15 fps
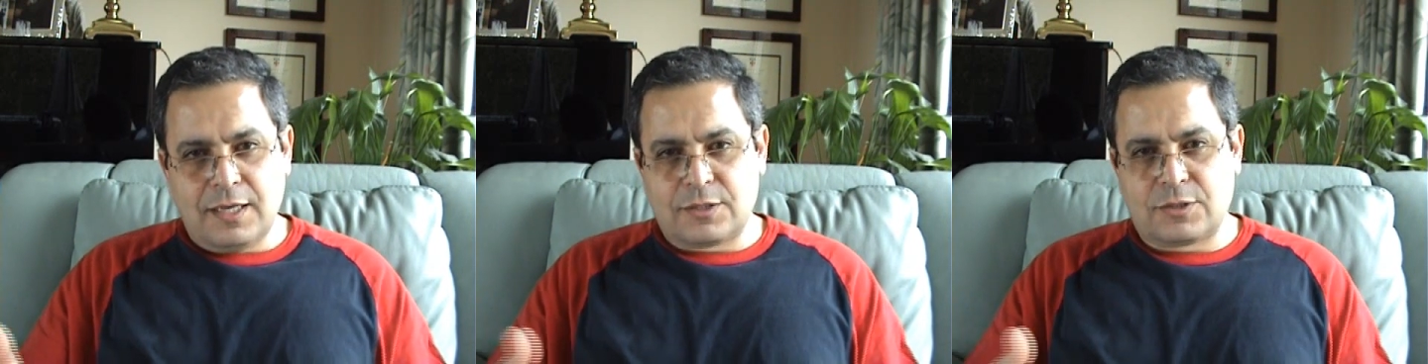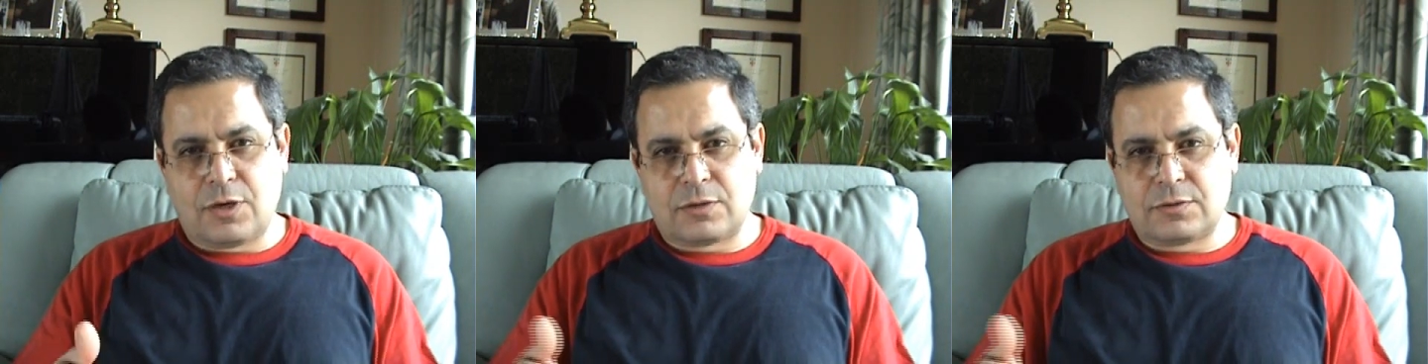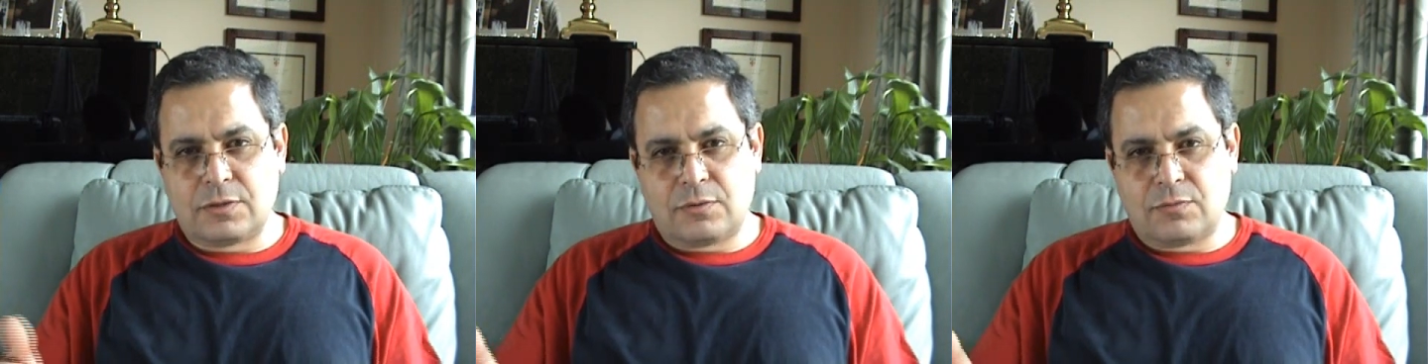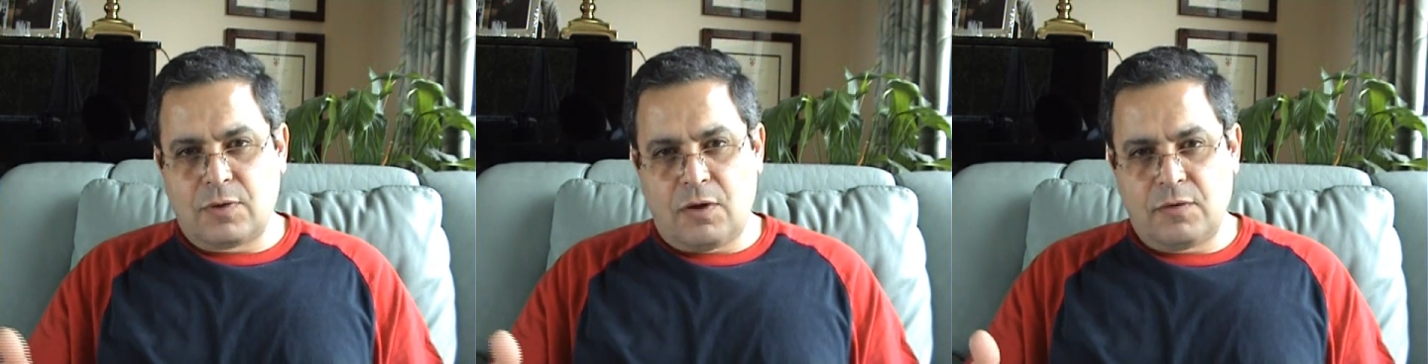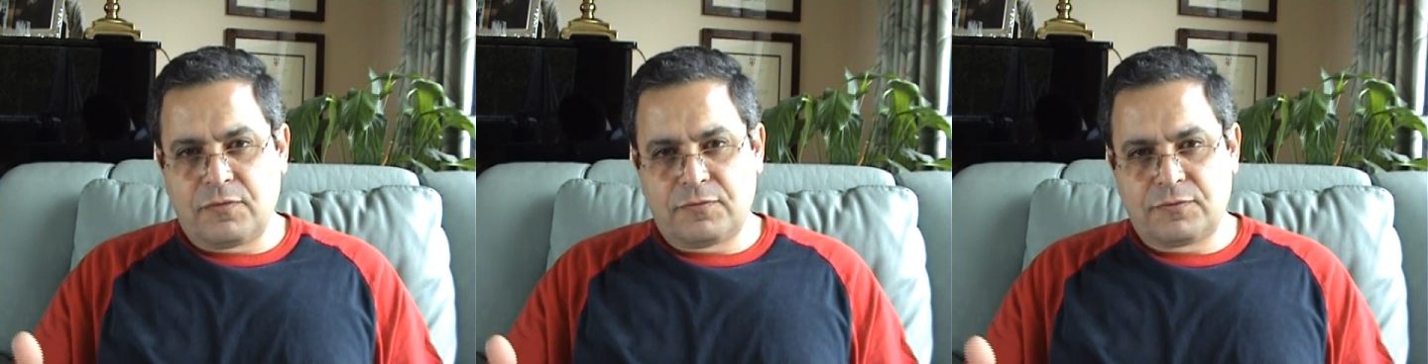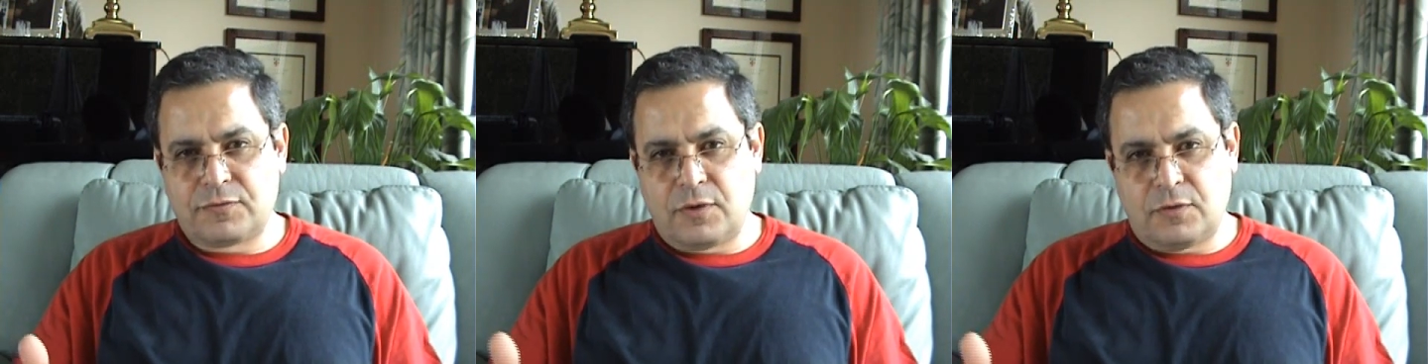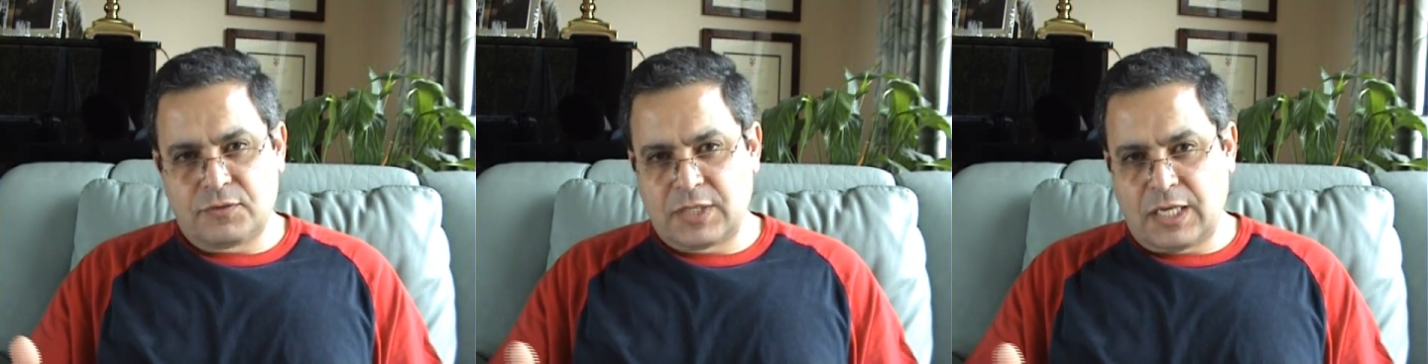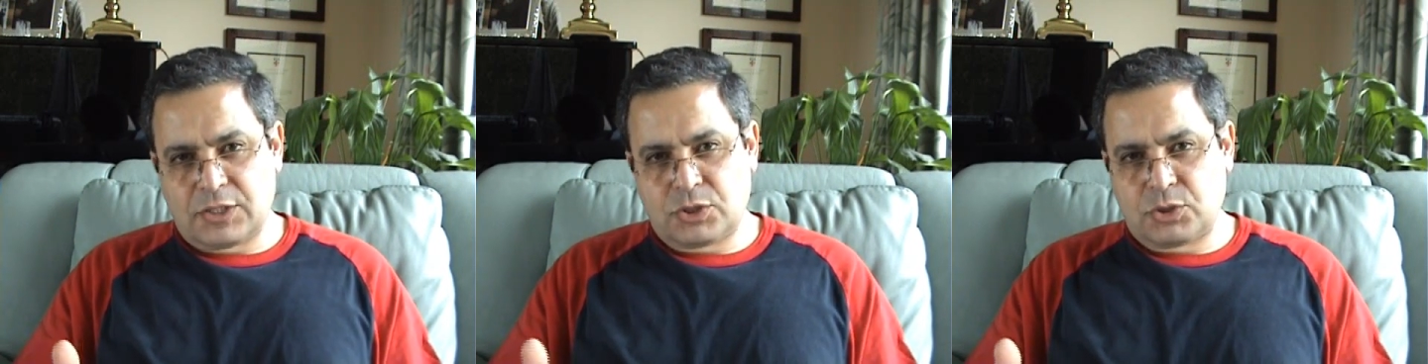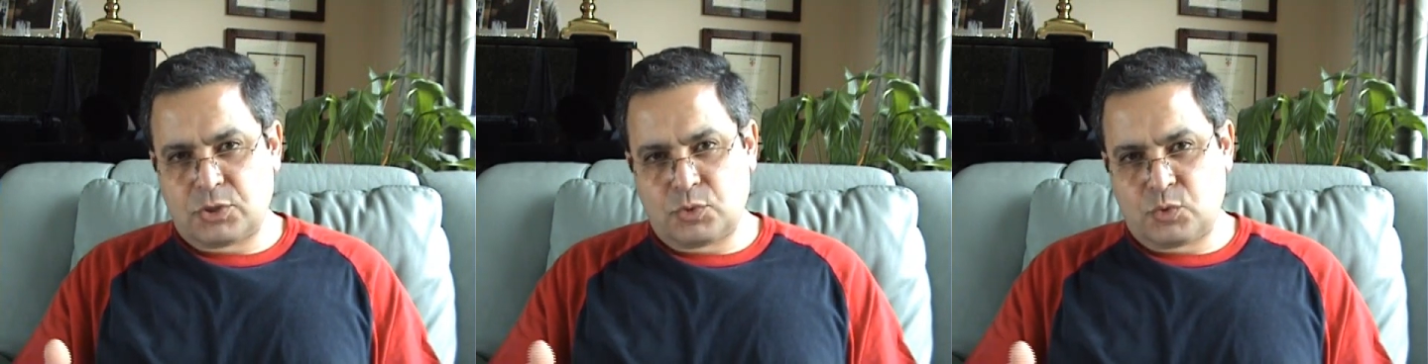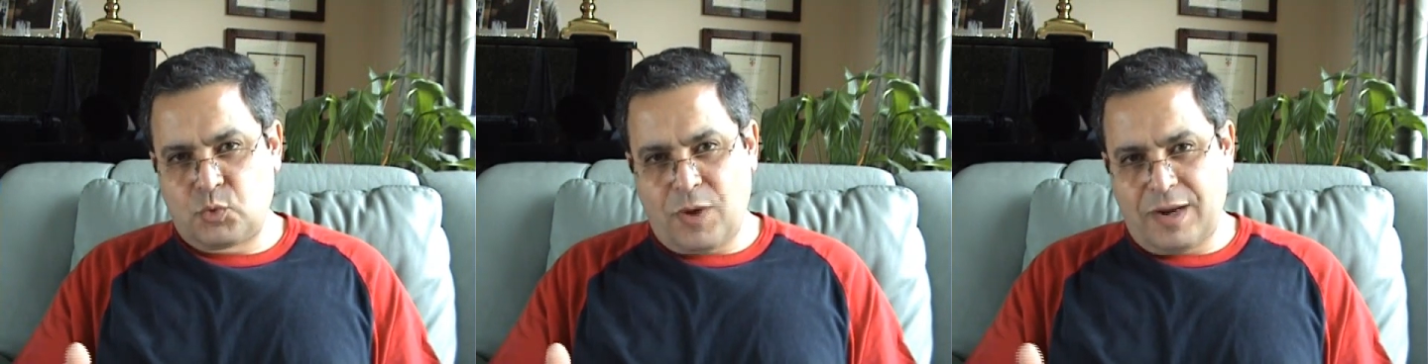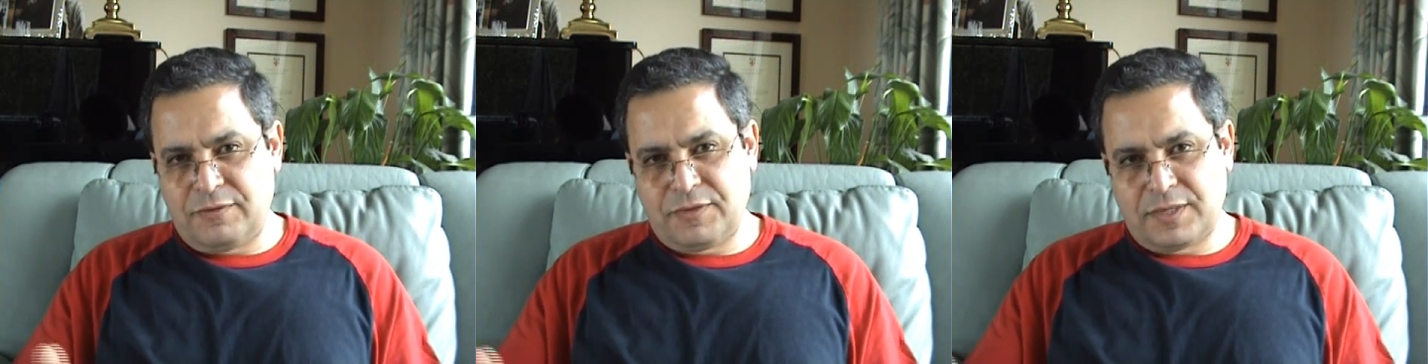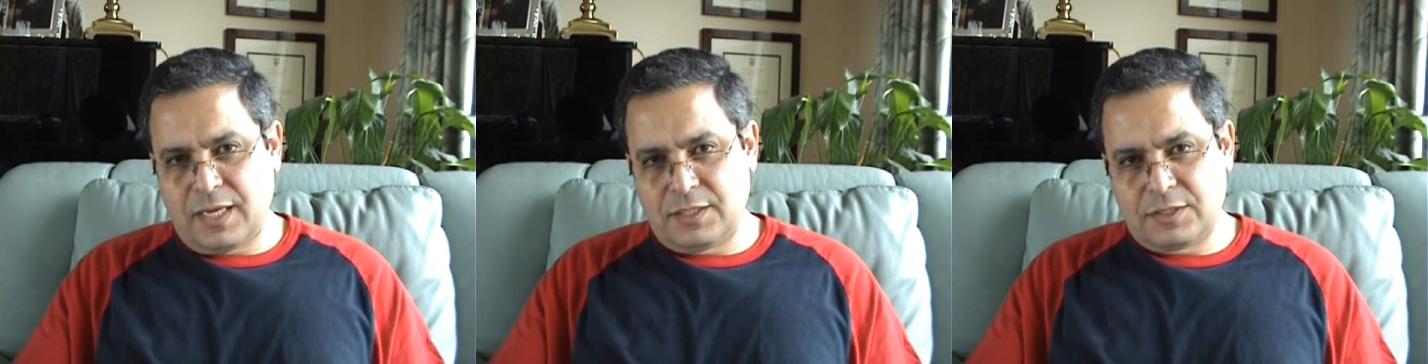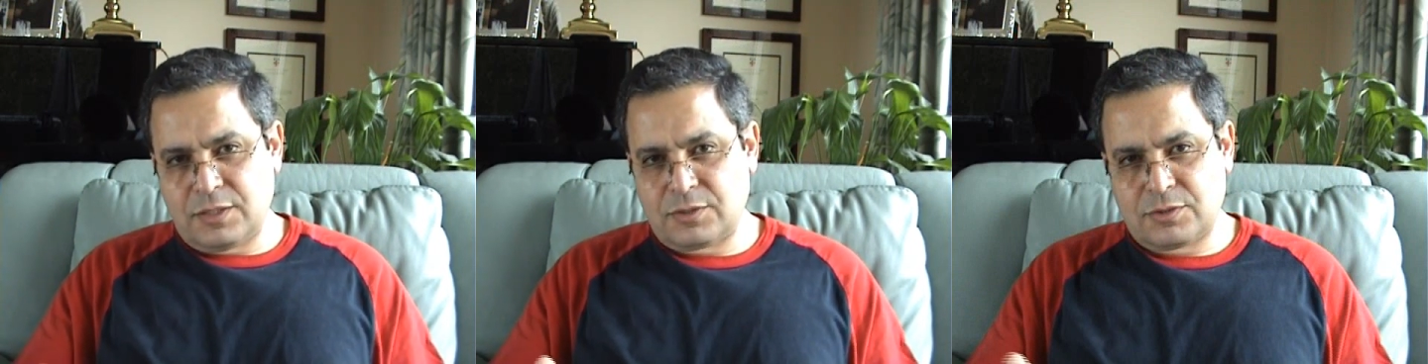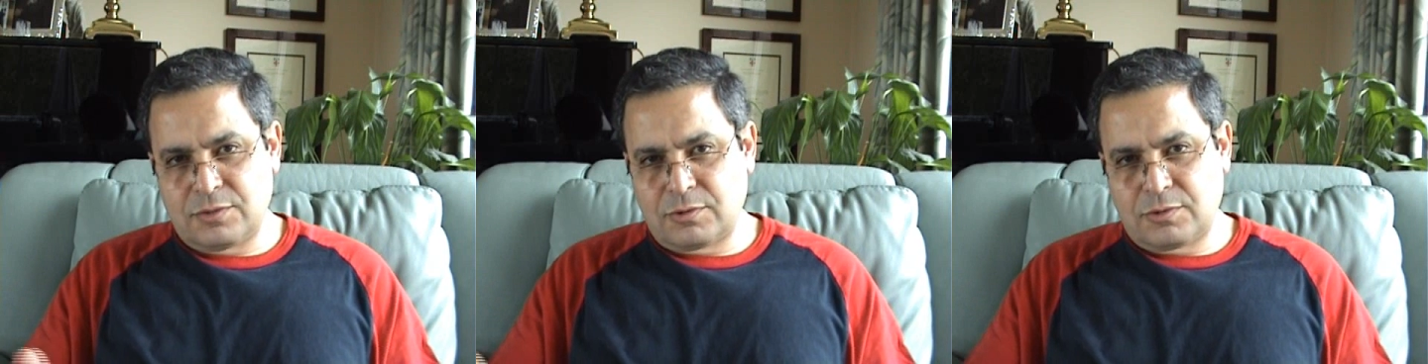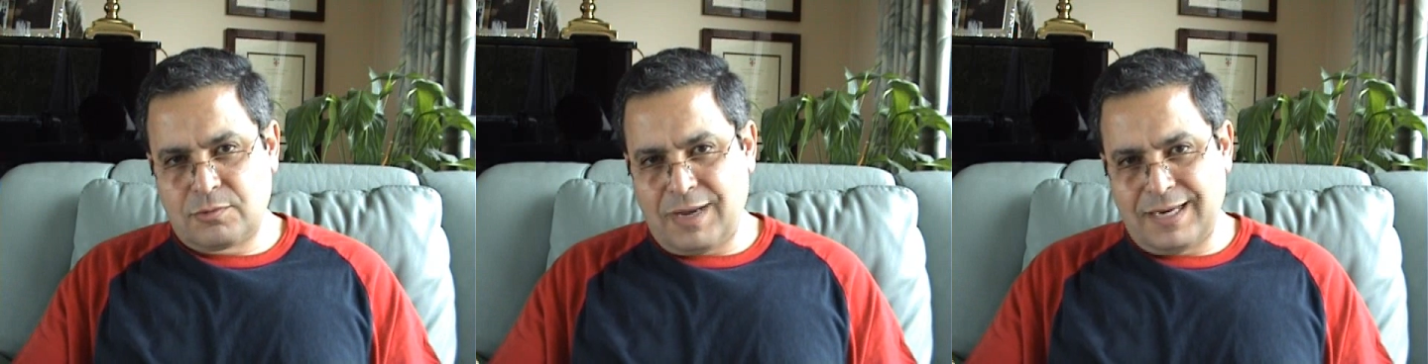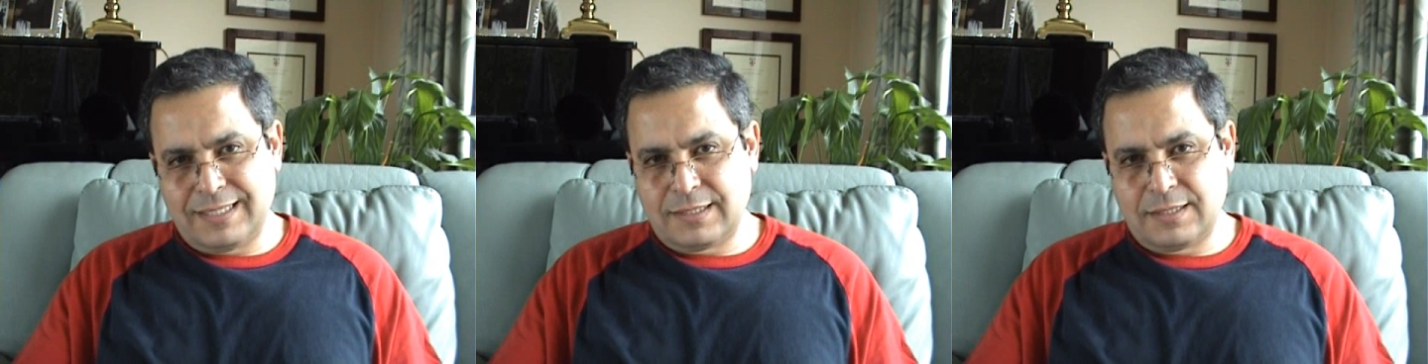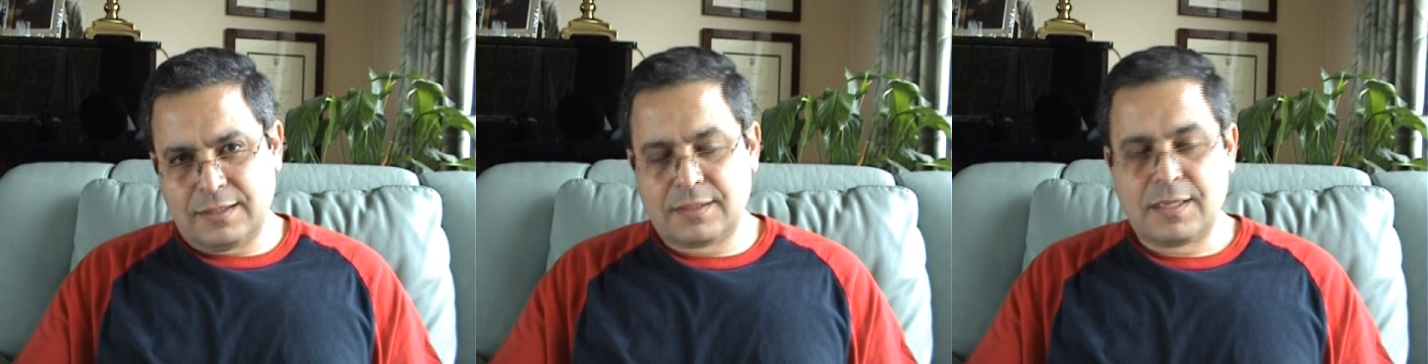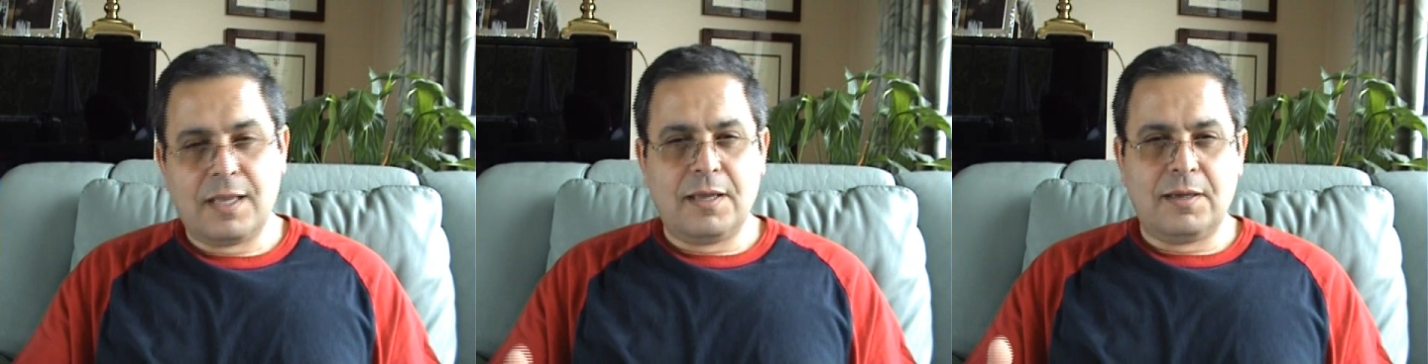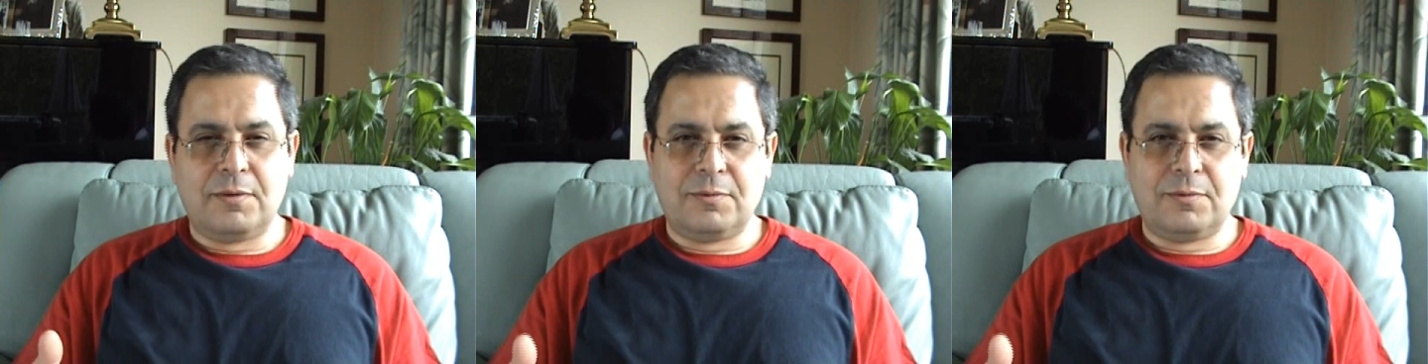A doctor of, of such qualifications or qualities